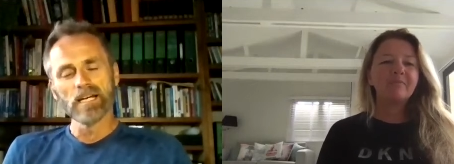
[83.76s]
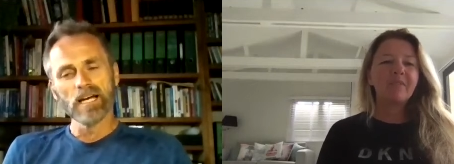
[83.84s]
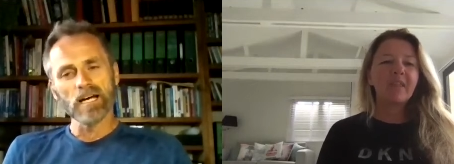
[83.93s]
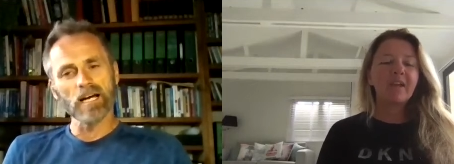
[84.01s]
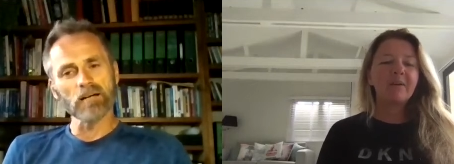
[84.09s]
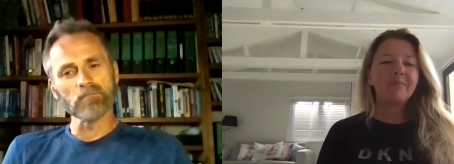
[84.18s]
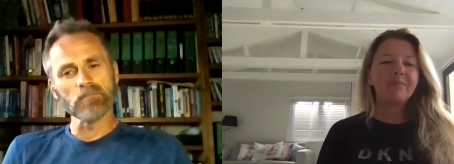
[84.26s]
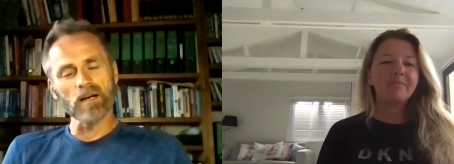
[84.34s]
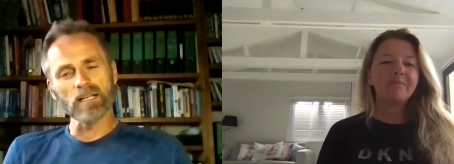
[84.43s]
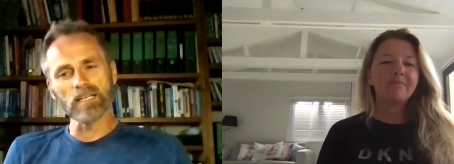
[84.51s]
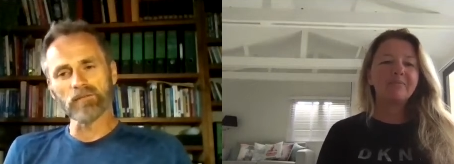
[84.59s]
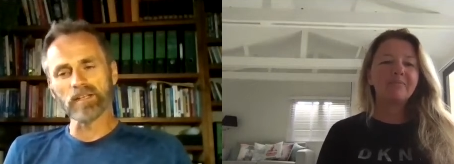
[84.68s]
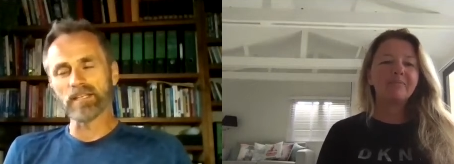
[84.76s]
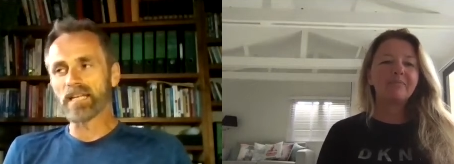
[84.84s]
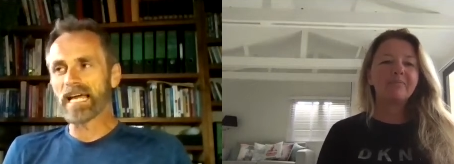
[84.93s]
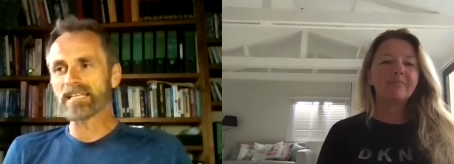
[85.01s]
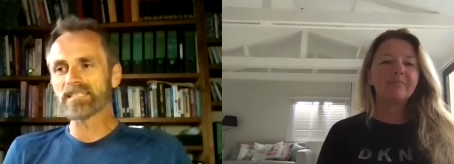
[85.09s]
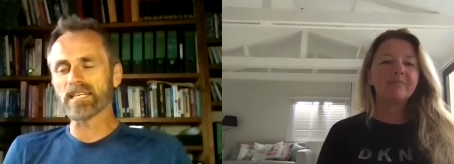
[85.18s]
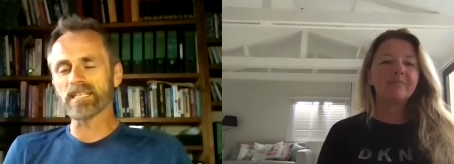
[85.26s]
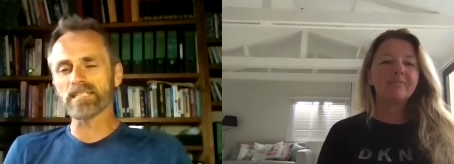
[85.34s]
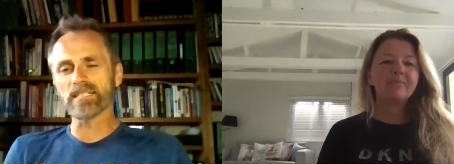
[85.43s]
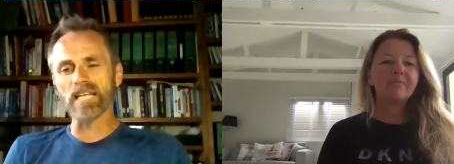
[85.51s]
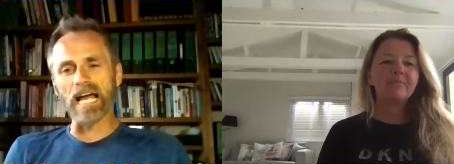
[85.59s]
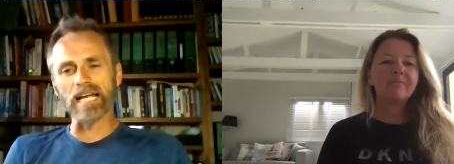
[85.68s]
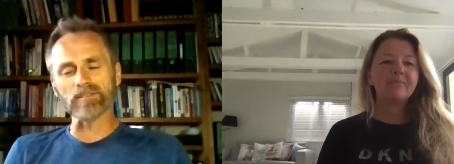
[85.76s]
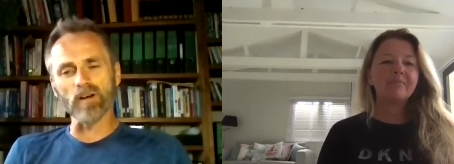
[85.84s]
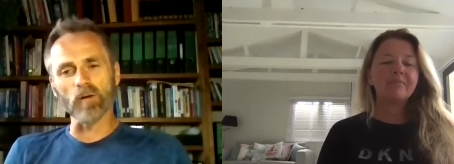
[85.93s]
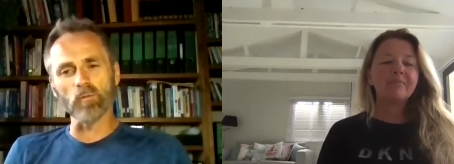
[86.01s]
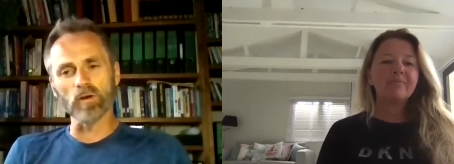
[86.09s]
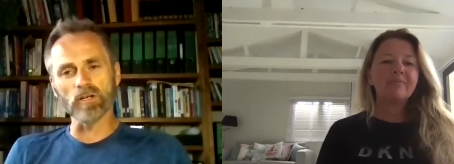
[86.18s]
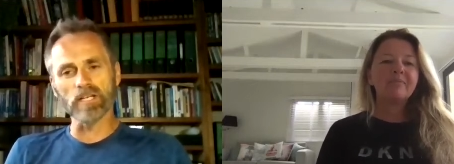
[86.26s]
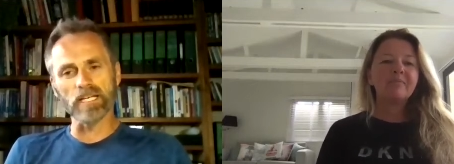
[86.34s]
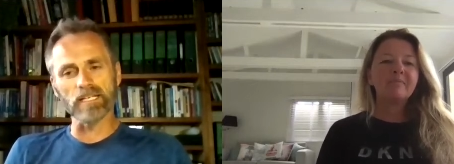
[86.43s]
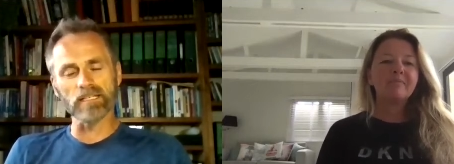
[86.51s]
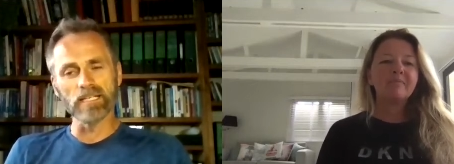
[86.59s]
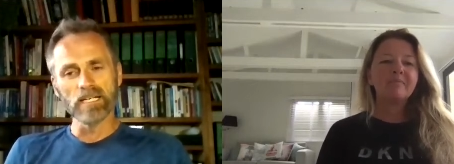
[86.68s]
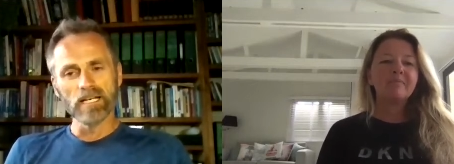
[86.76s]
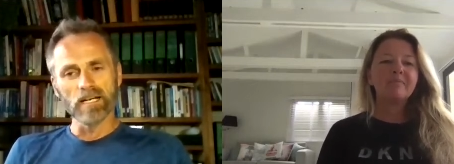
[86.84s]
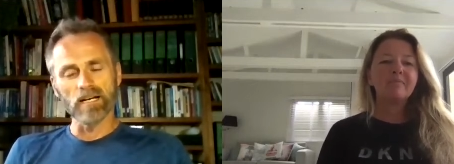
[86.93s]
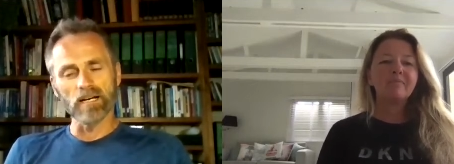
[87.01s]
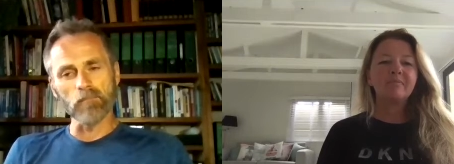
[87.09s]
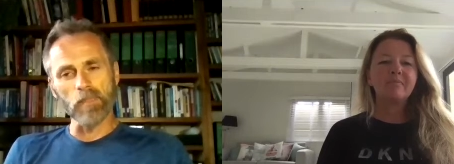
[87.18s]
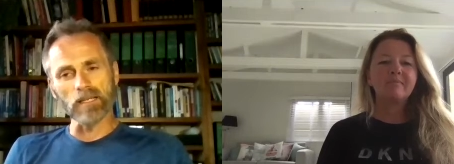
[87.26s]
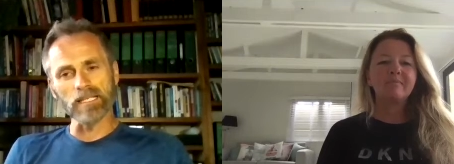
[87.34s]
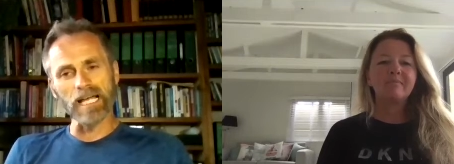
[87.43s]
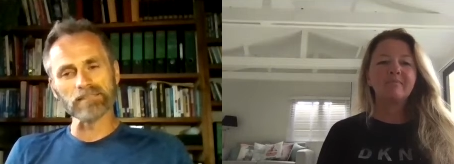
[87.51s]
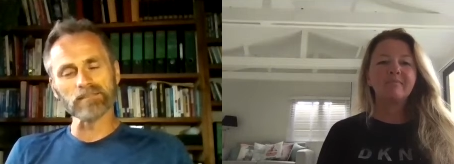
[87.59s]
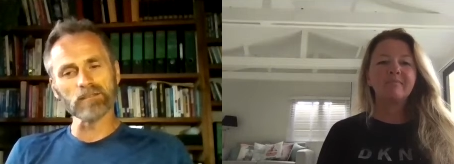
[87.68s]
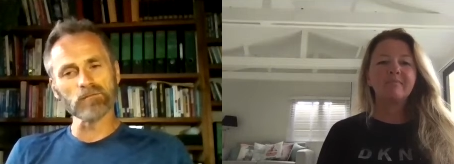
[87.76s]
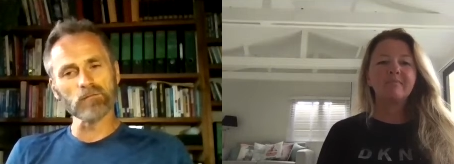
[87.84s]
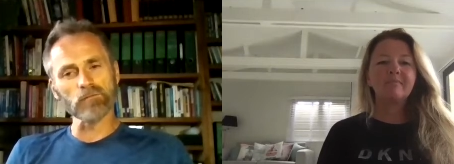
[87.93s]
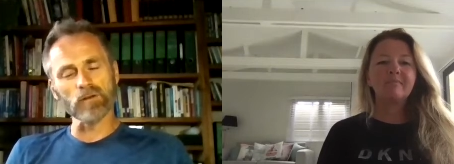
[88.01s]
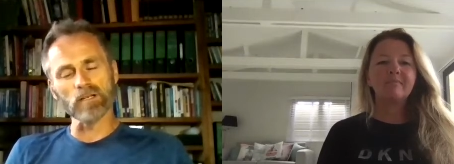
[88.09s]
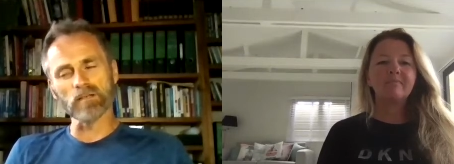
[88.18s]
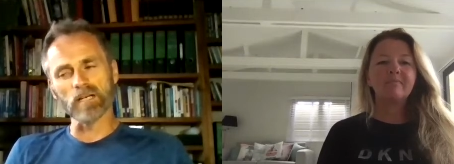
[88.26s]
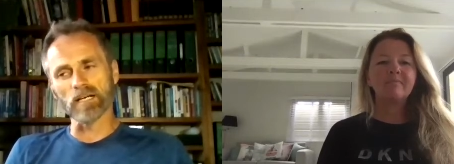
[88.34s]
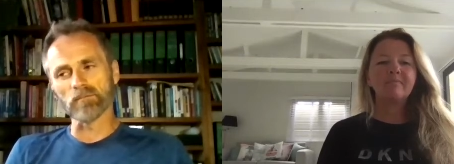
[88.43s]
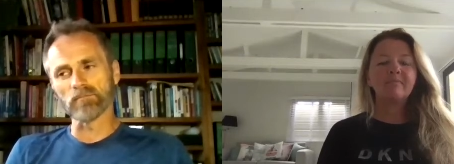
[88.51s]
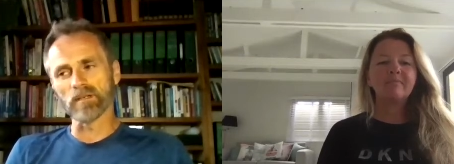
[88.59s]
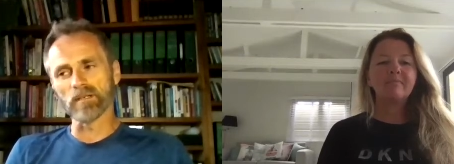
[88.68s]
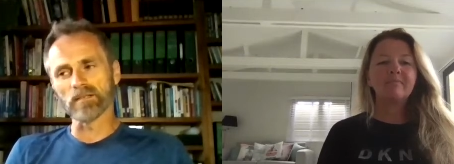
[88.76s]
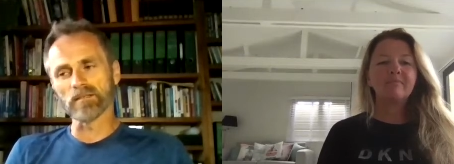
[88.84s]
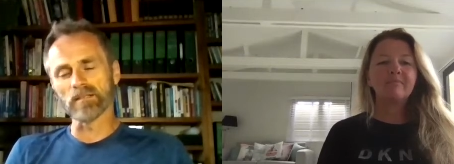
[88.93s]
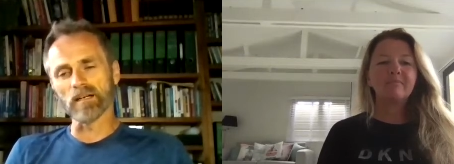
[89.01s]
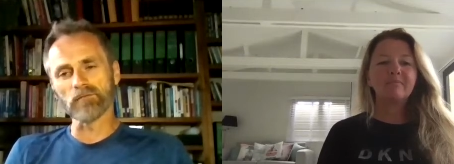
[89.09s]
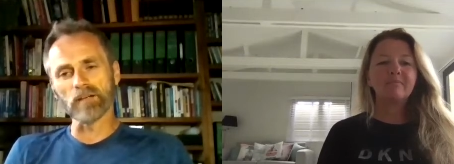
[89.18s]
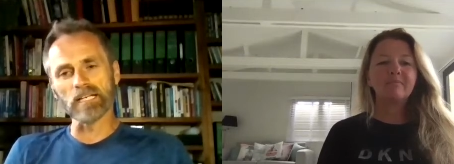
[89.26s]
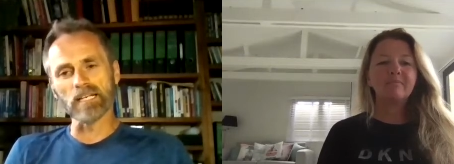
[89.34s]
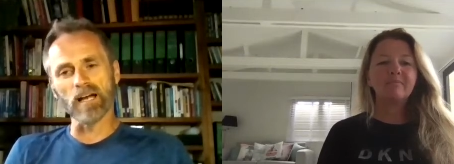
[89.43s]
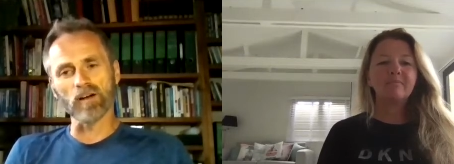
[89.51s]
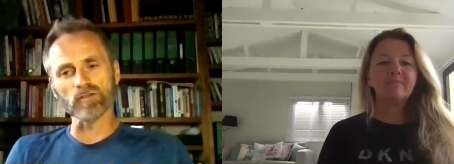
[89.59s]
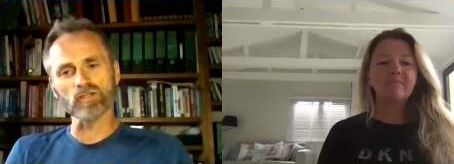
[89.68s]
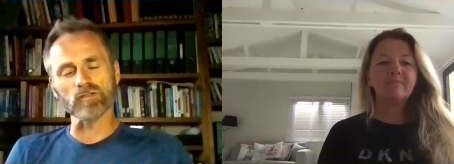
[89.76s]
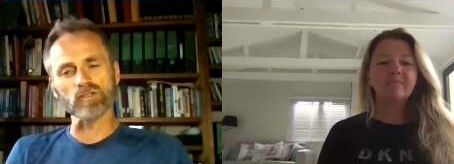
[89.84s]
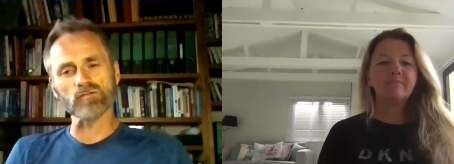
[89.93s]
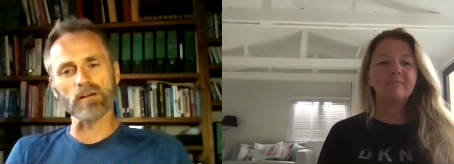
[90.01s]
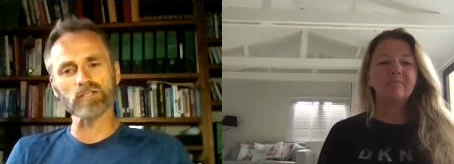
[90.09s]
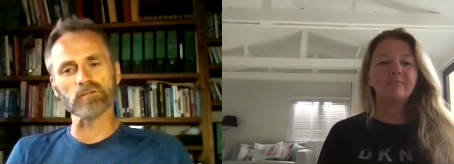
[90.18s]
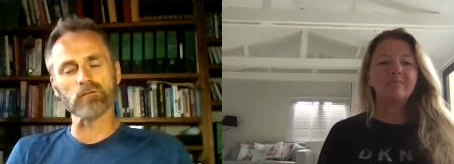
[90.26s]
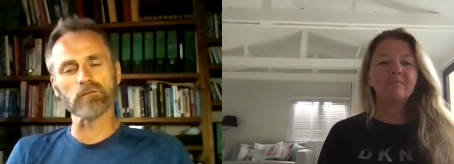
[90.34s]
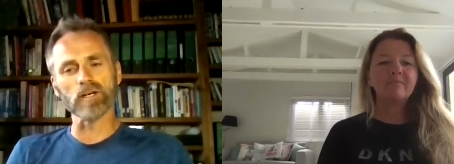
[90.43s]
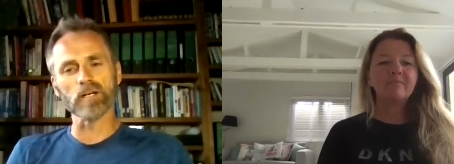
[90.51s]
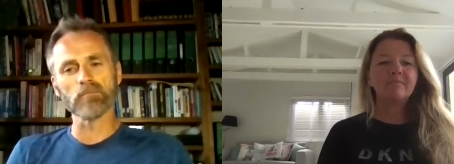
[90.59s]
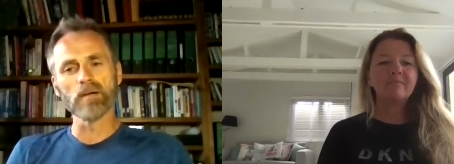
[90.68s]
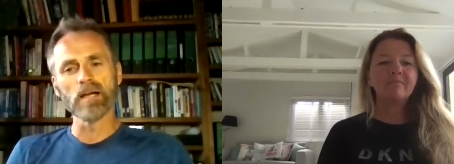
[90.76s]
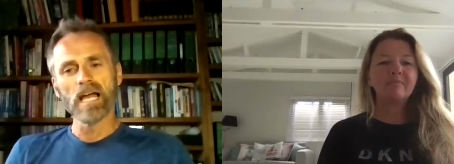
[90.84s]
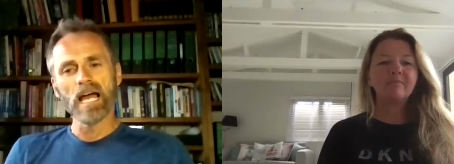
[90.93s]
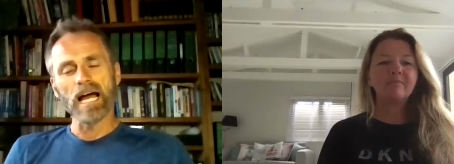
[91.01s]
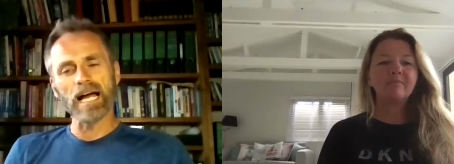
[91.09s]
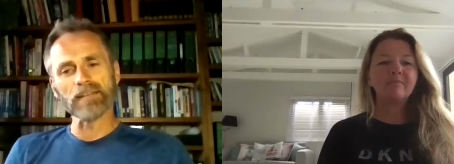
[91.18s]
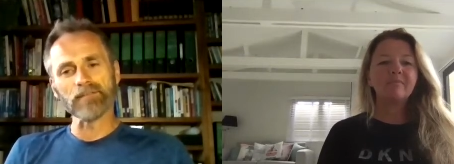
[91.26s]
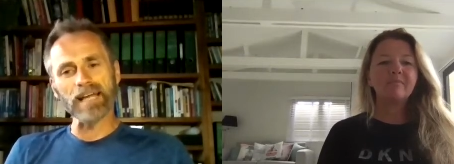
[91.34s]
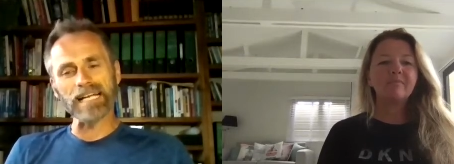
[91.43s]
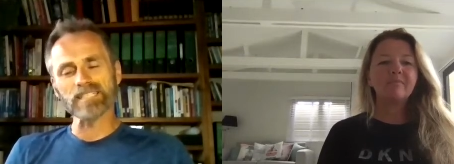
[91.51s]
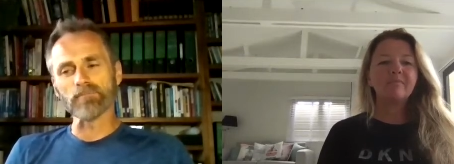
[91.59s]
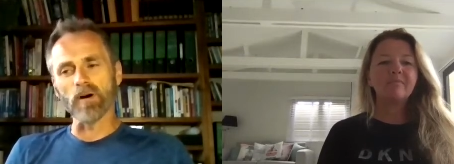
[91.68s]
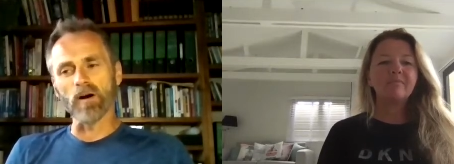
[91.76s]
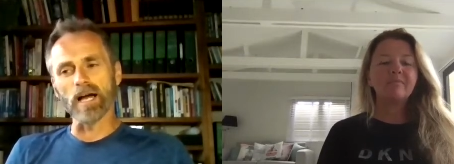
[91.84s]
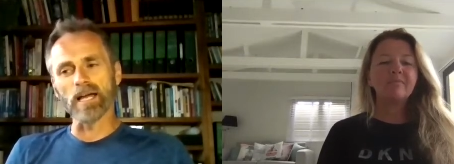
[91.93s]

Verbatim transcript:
Speaker 1: Um, I live in Essex and I work in um, London for a, um, a, fairly large construction firm, and that's my